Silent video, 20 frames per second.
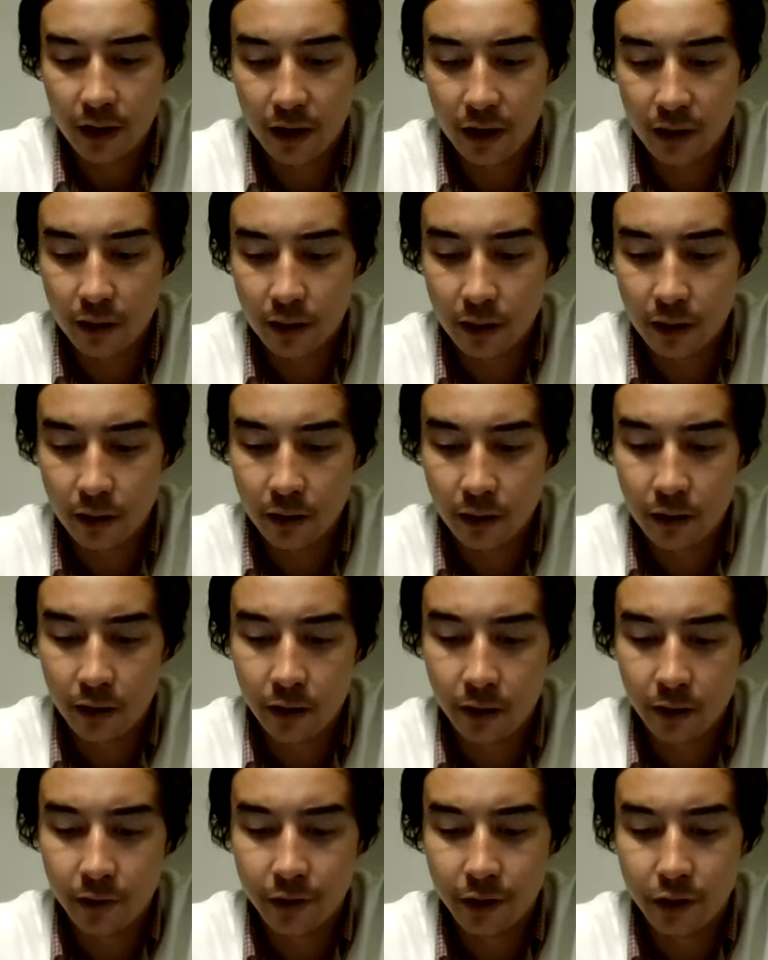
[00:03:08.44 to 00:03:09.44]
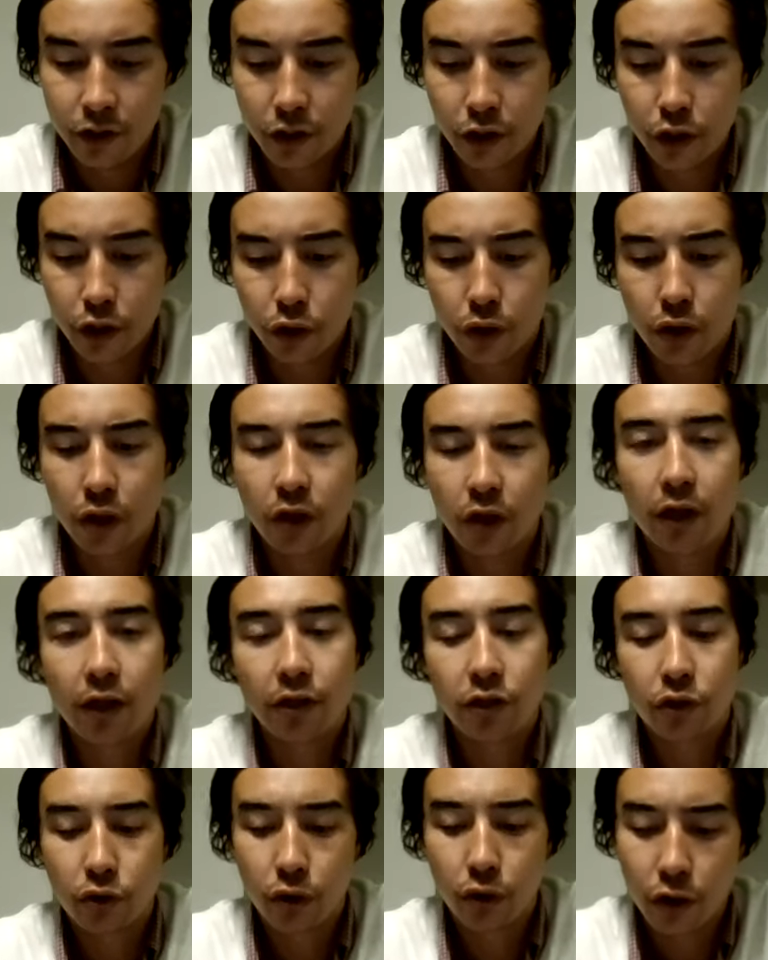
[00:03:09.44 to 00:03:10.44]
And there's a new
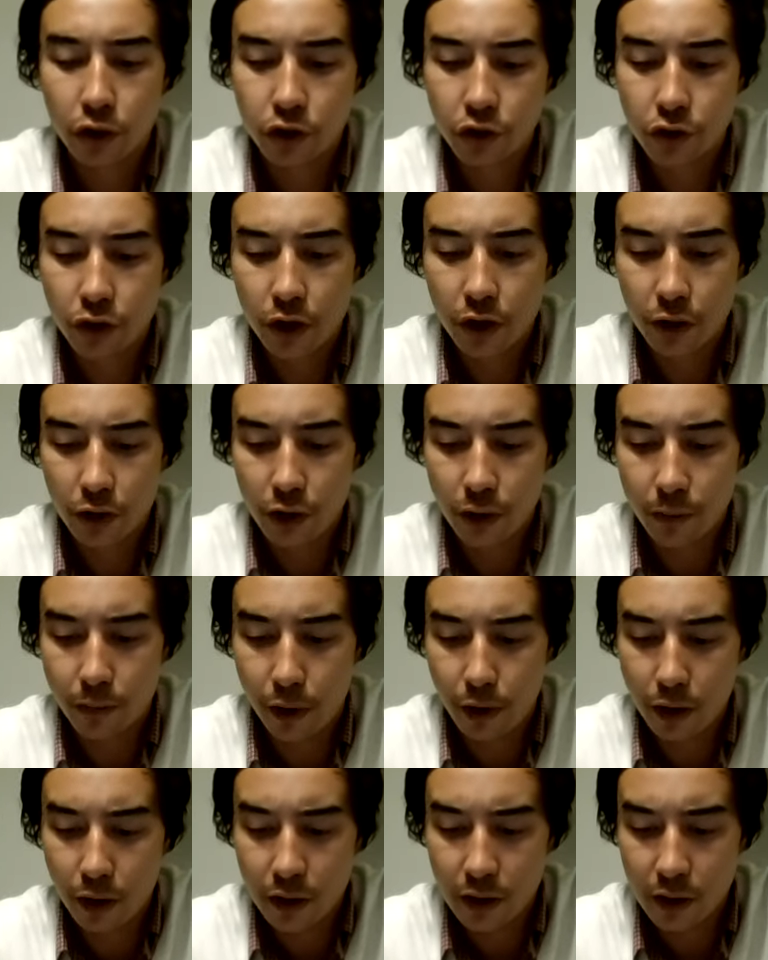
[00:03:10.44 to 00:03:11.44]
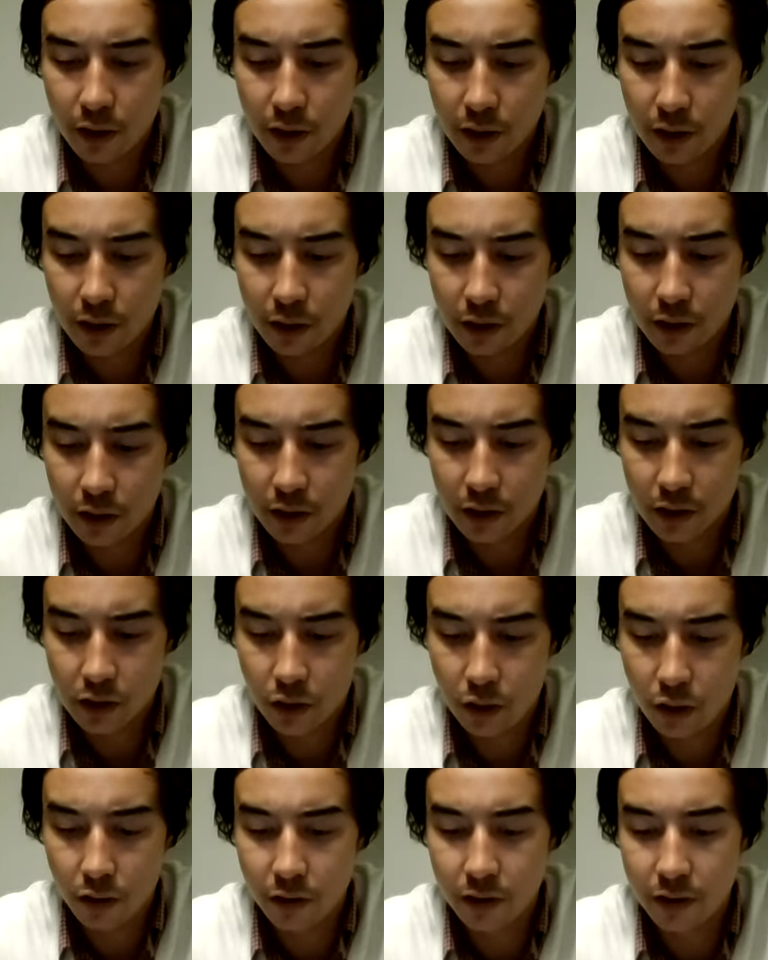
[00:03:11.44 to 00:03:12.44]
cholesterol drug on the market.
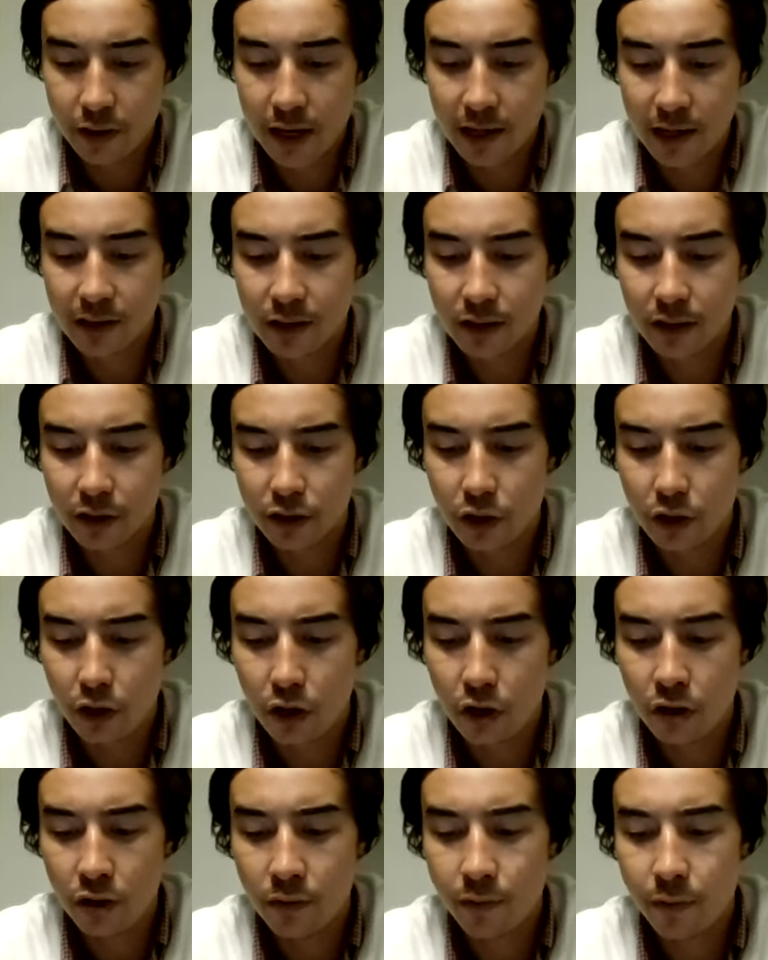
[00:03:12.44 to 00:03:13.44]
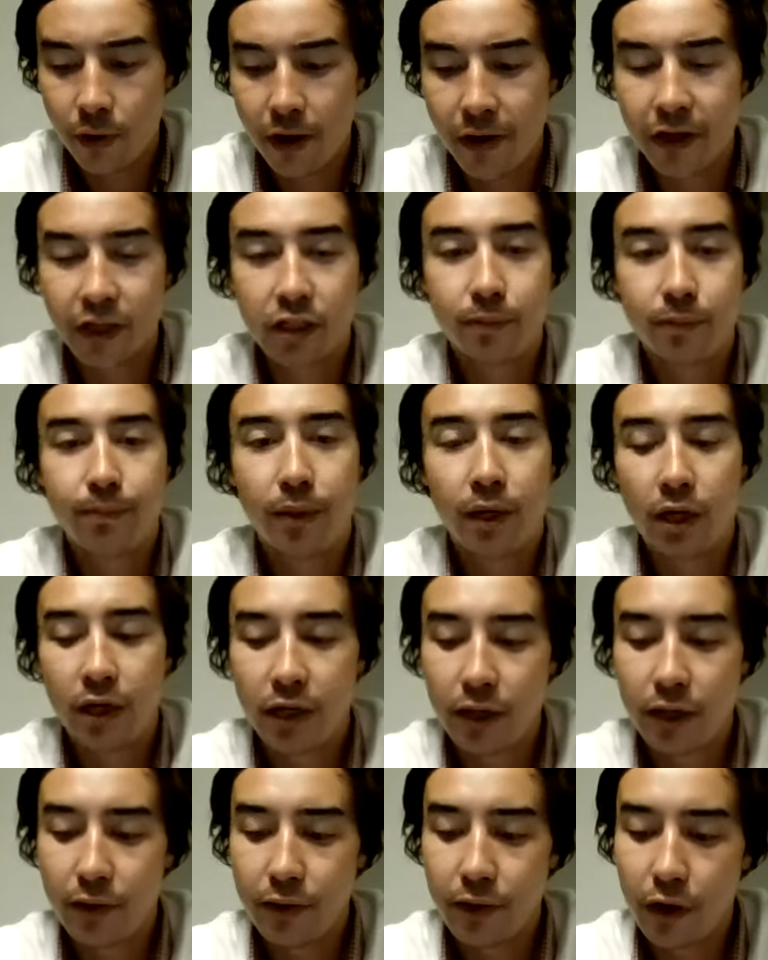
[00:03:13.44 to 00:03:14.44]
It's called Nexletol by
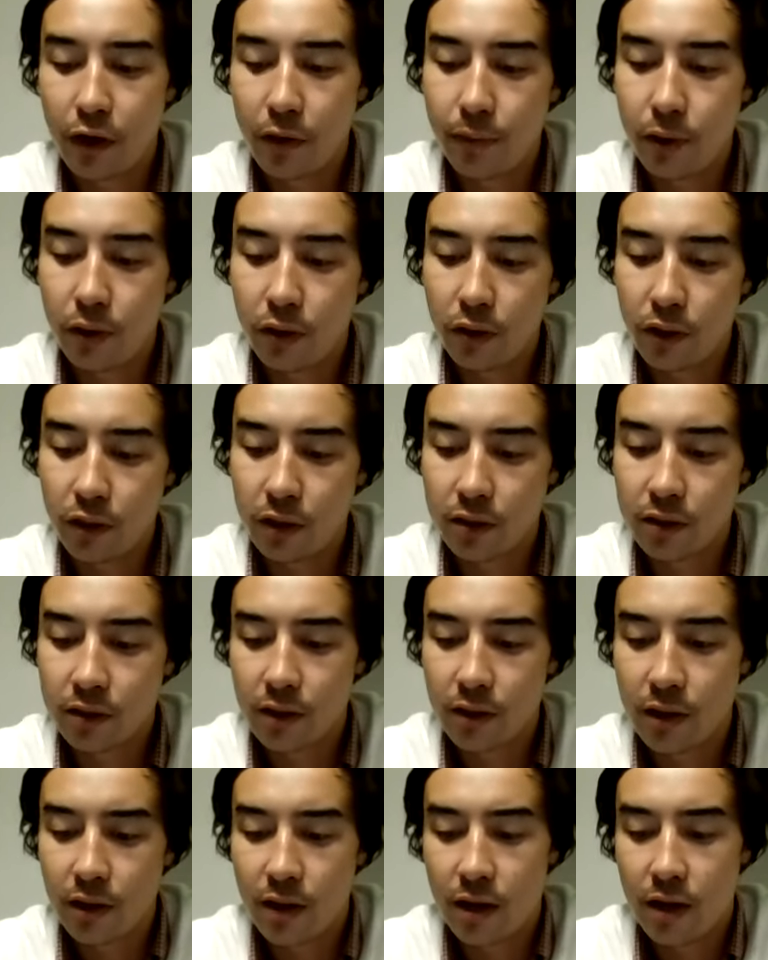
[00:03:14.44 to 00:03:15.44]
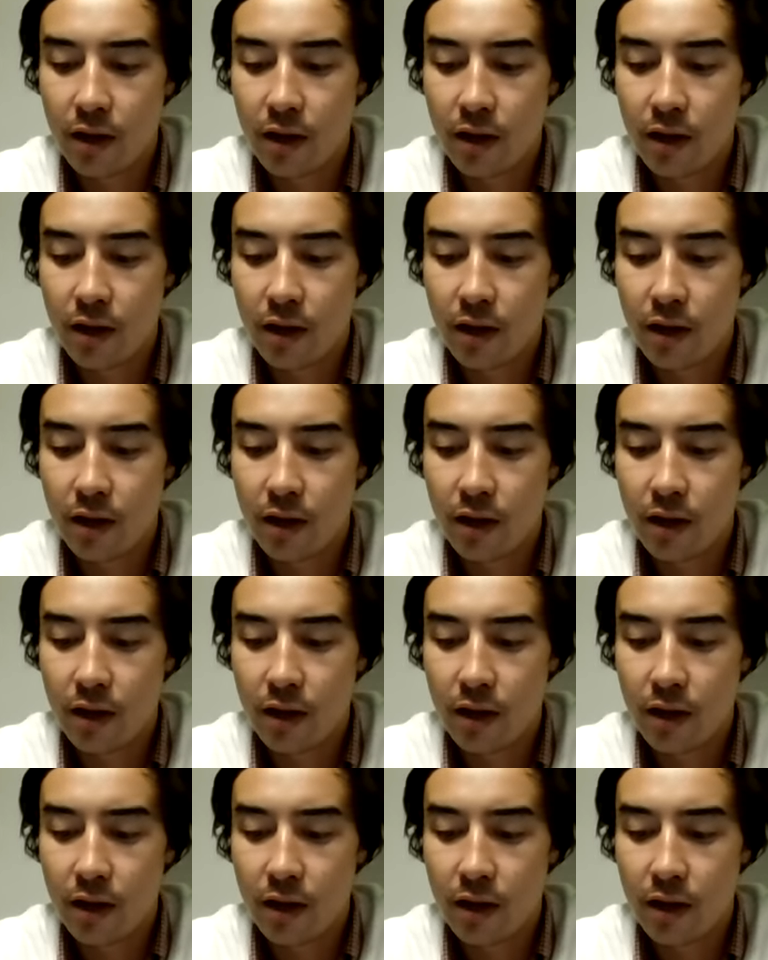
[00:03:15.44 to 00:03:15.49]
Esperion Therapeutics.